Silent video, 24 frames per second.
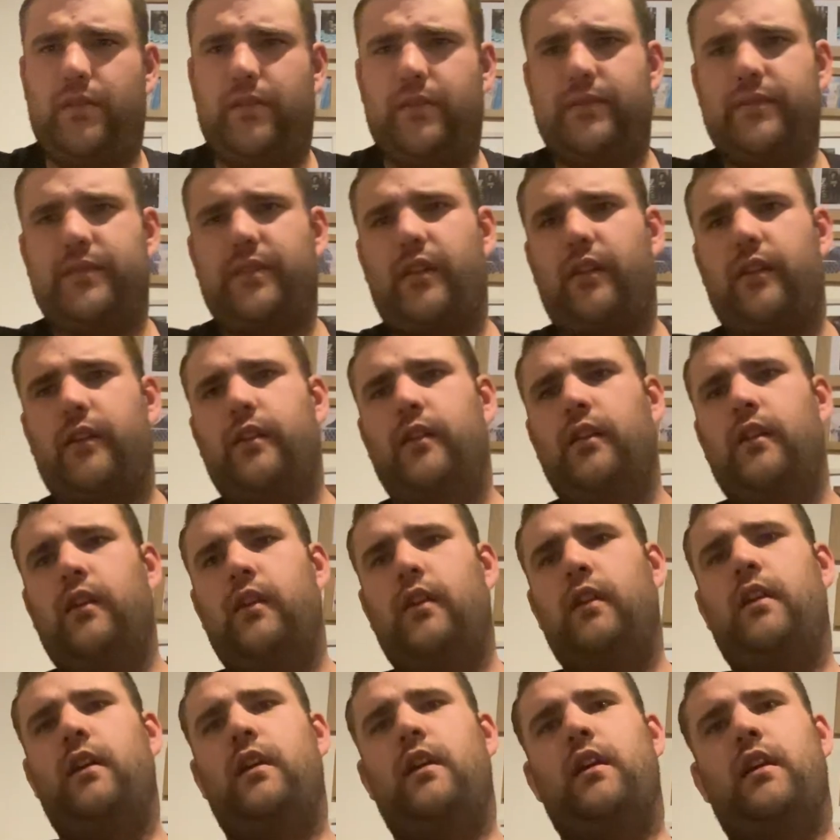So
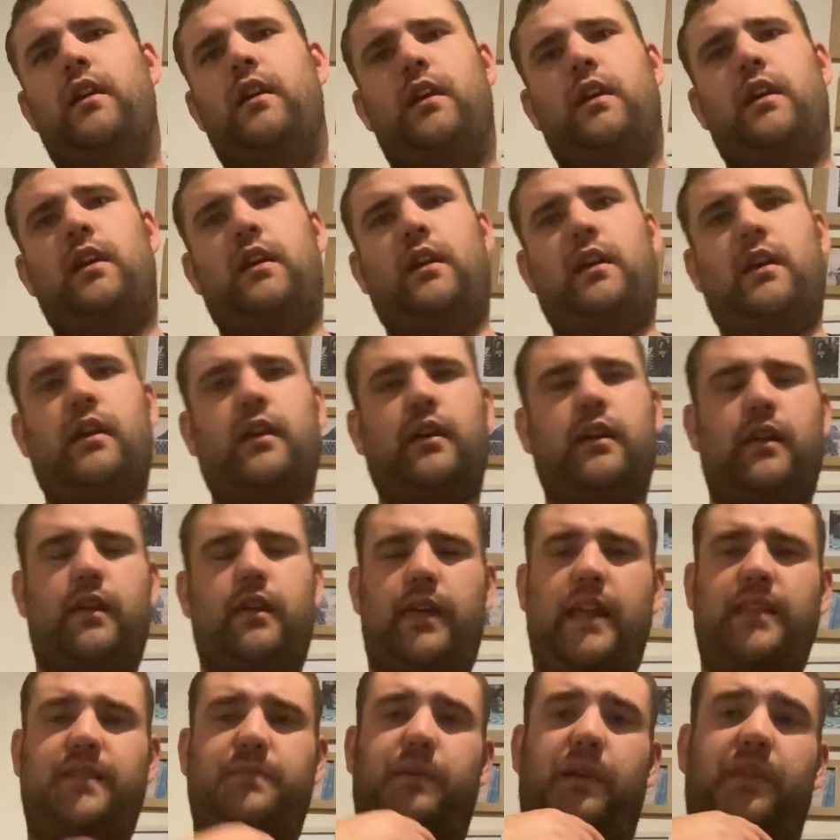
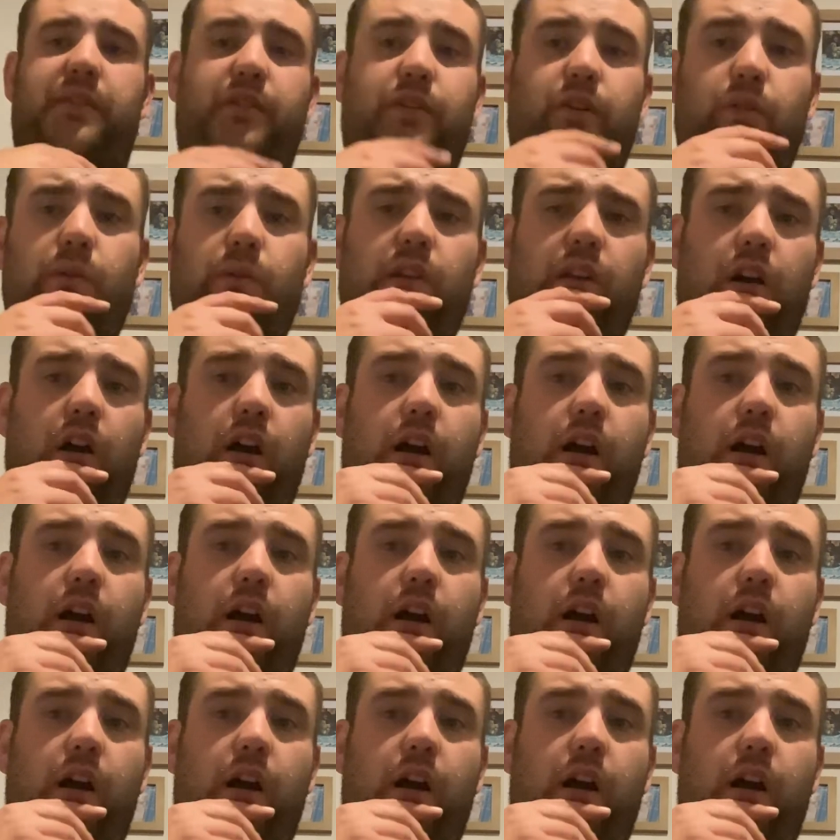that's my third one.